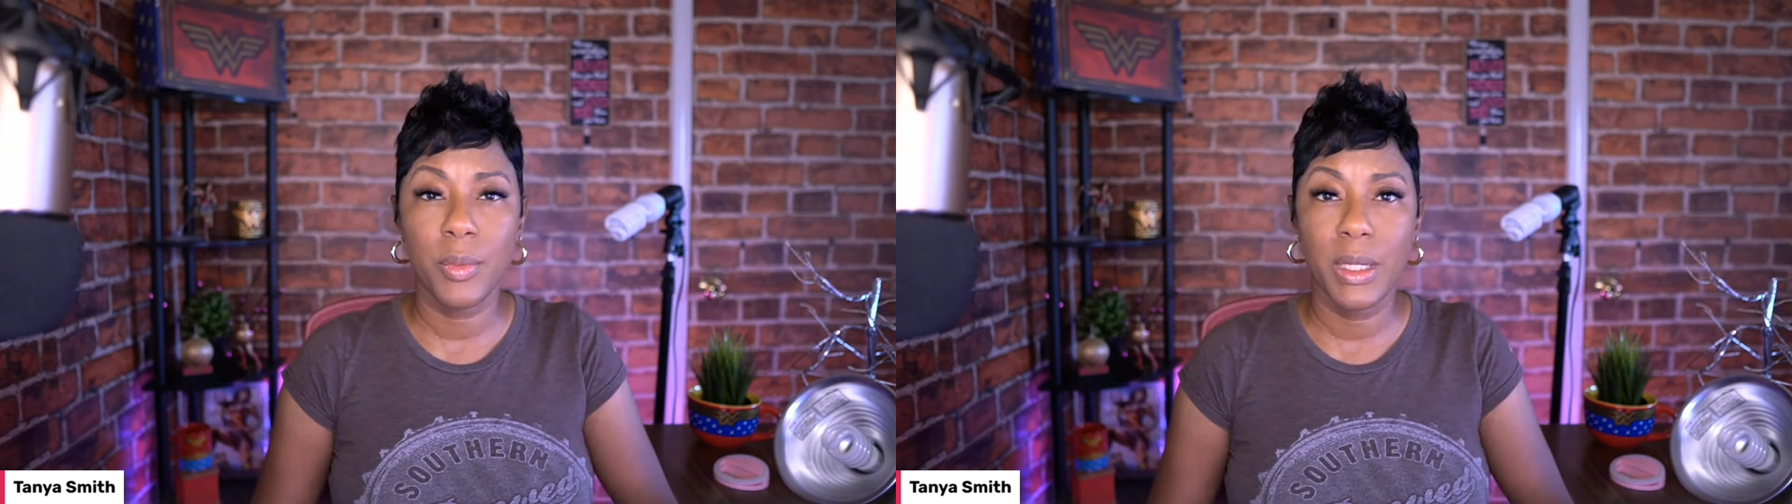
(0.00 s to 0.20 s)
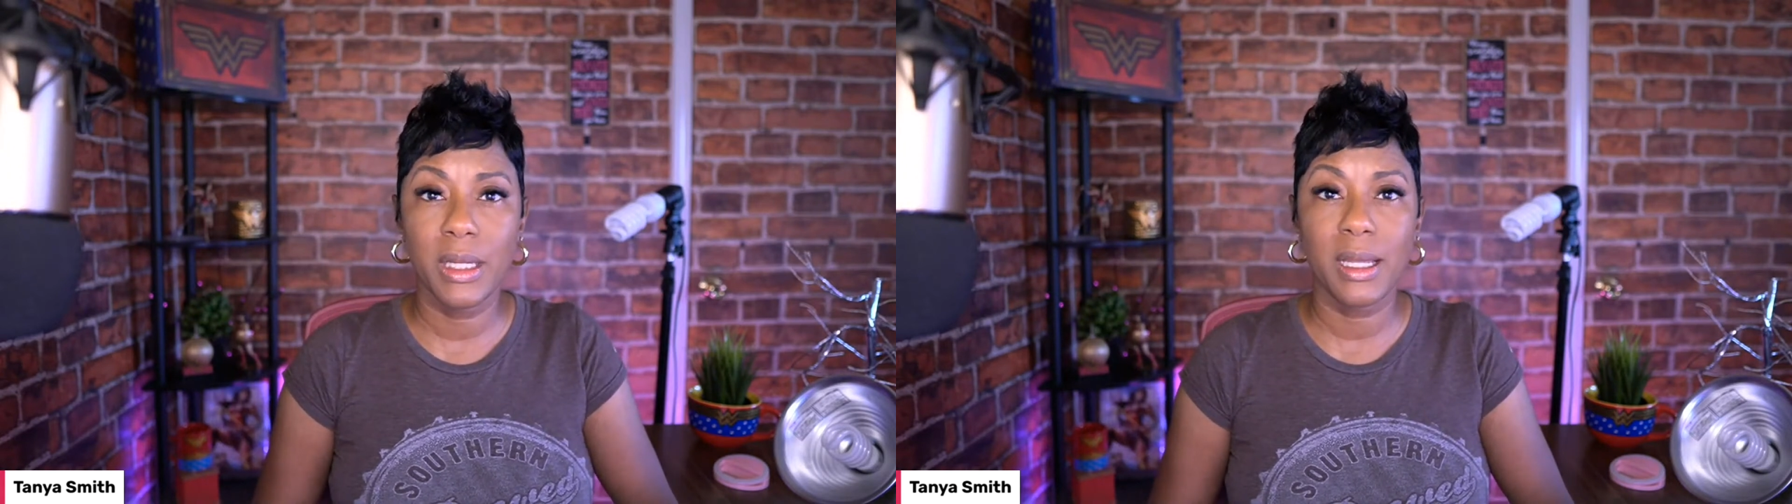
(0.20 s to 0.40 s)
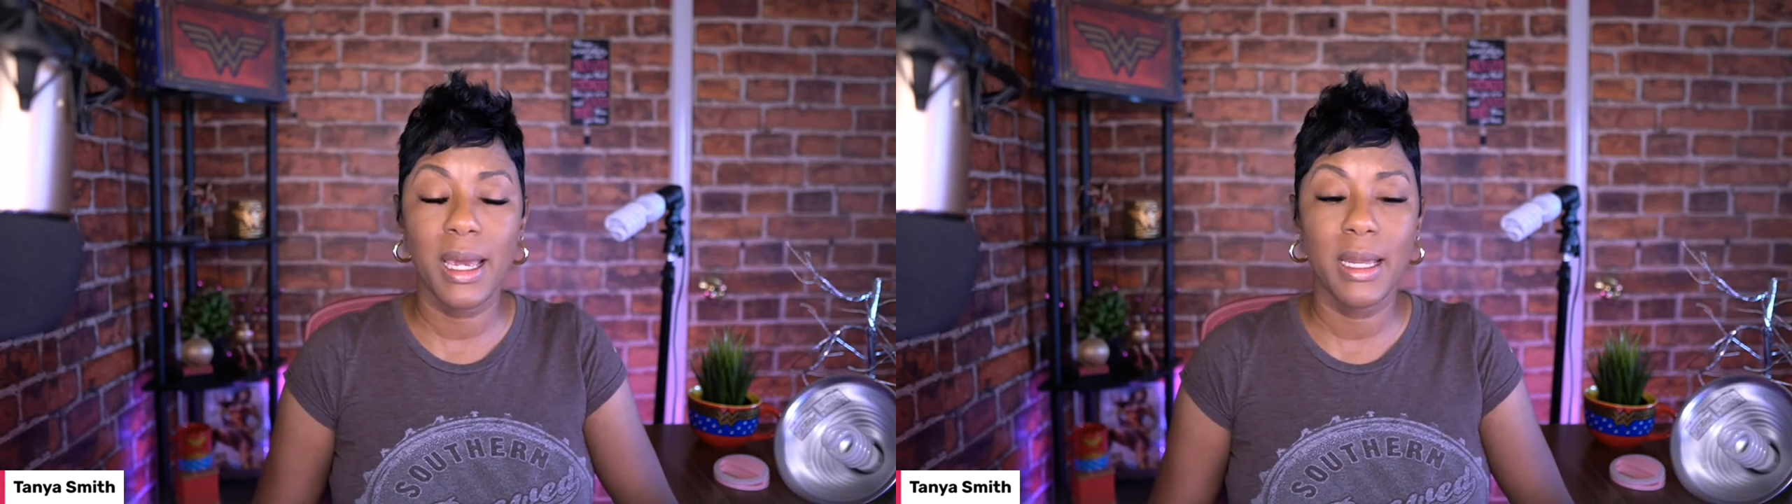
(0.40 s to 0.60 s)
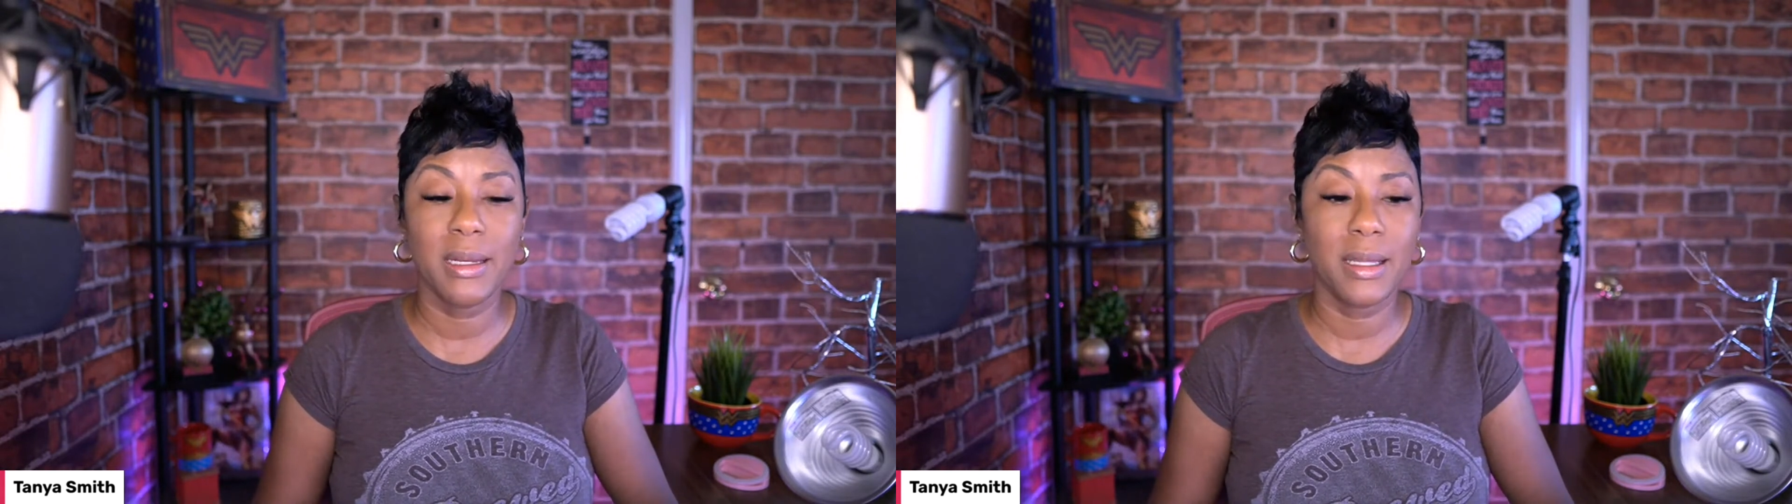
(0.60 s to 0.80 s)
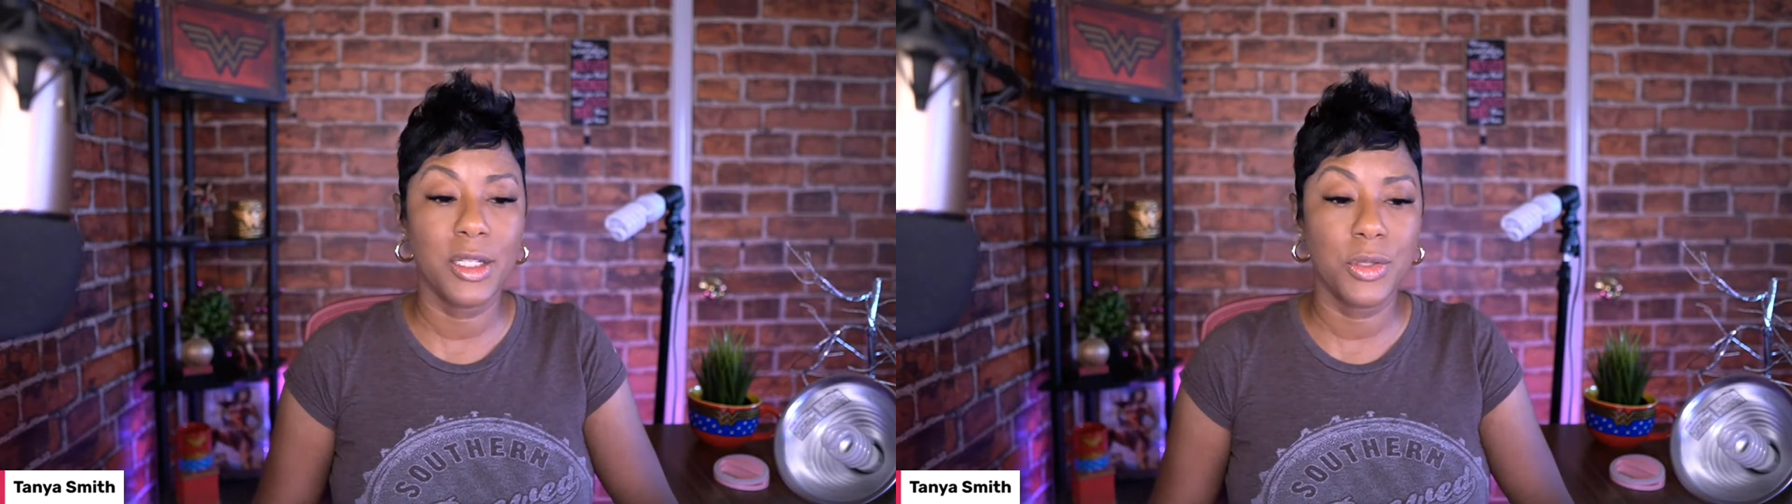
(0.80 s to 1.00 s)
ring
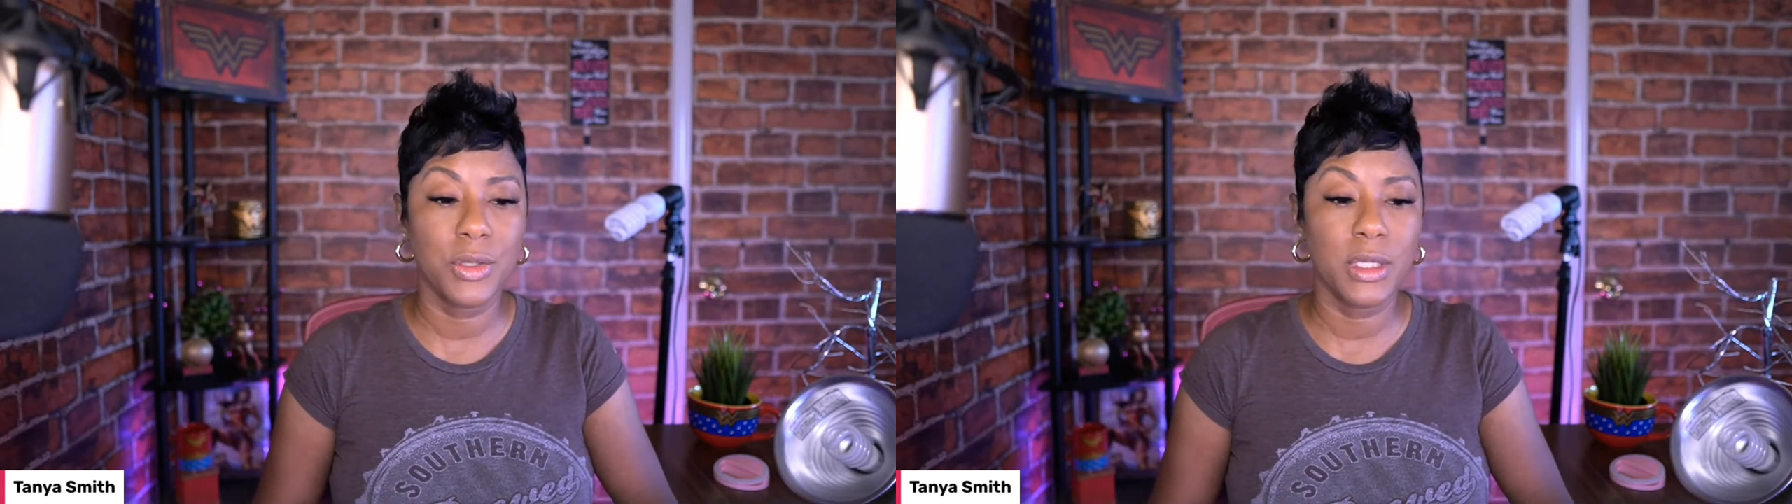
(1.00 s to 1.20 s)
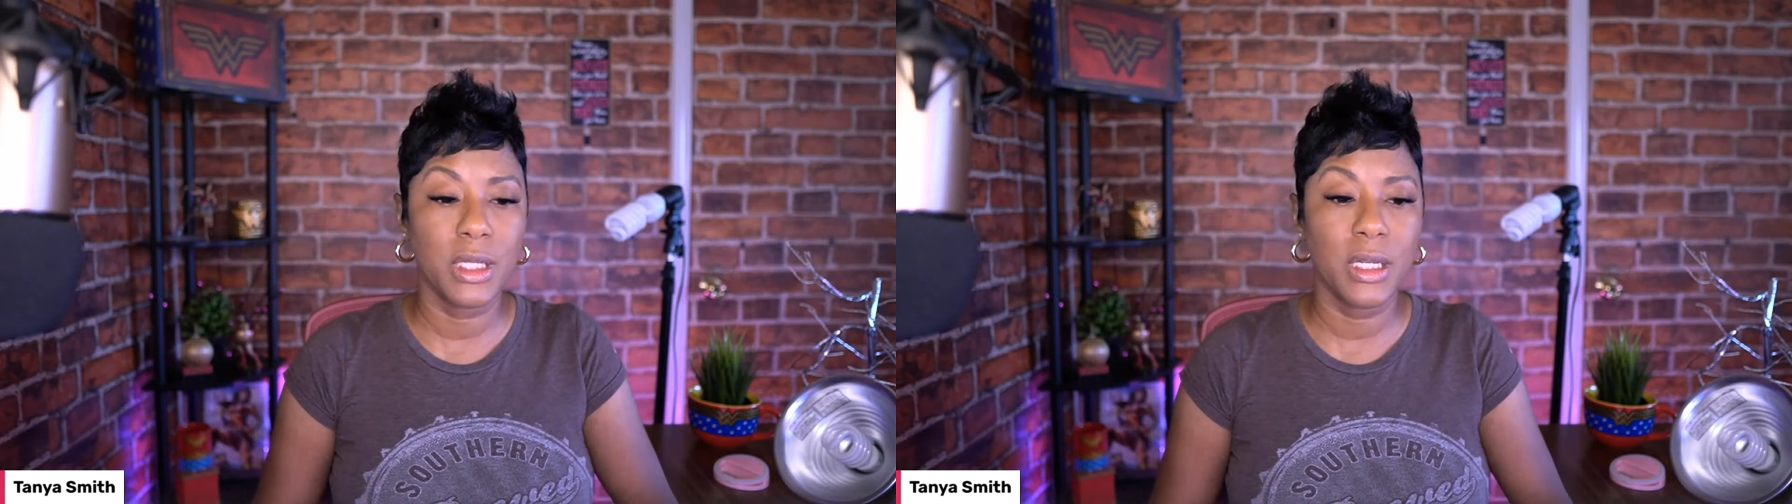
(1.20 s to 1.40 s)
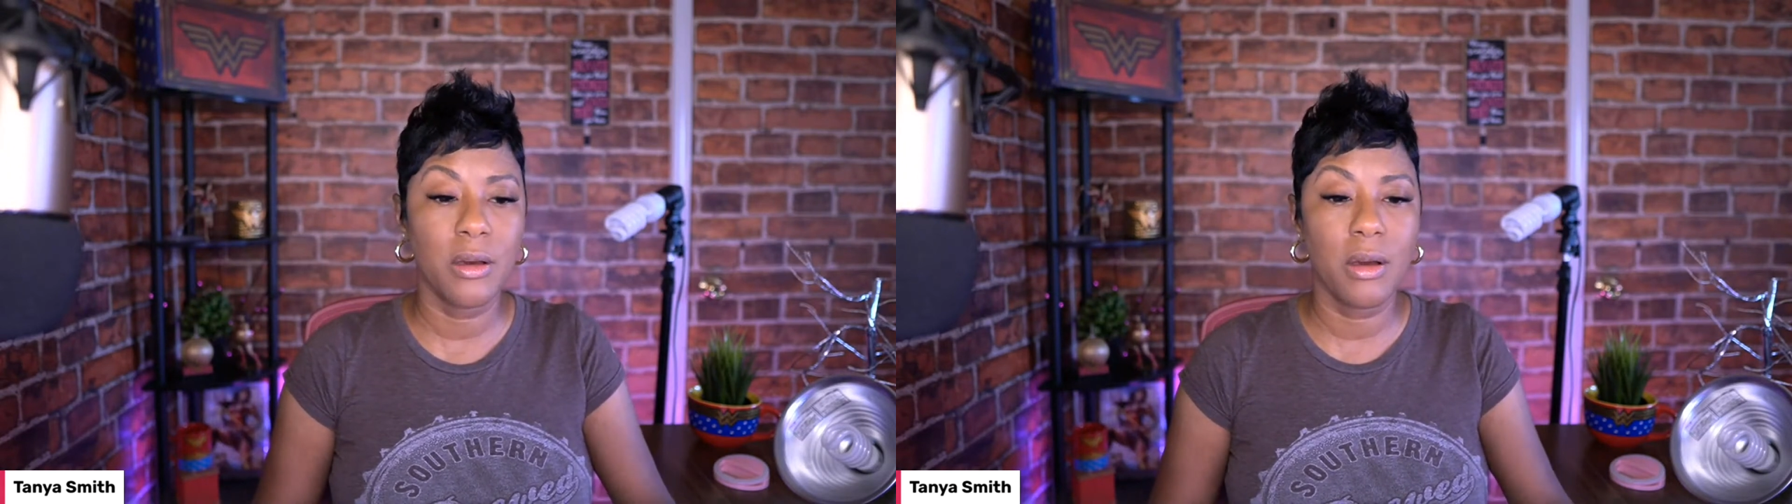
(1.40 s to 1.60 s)
light that you see